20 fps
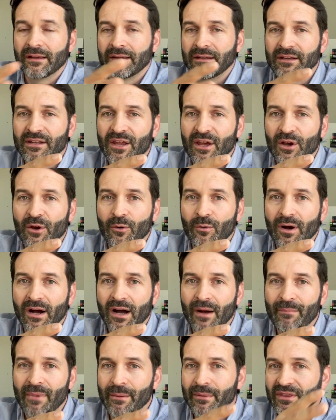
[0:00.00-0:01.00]

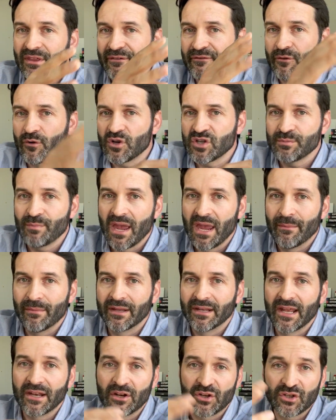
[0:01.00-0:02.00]
maybe the first
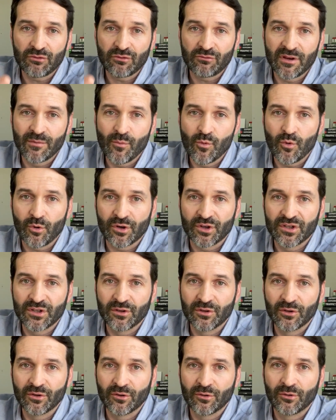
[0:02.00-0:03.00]
payment and there's more
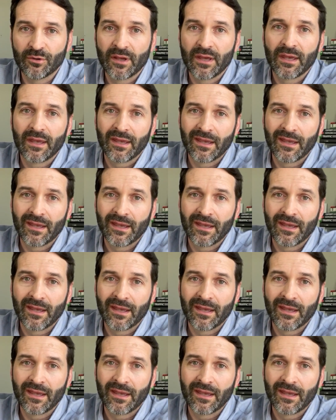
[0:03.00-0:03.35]
due.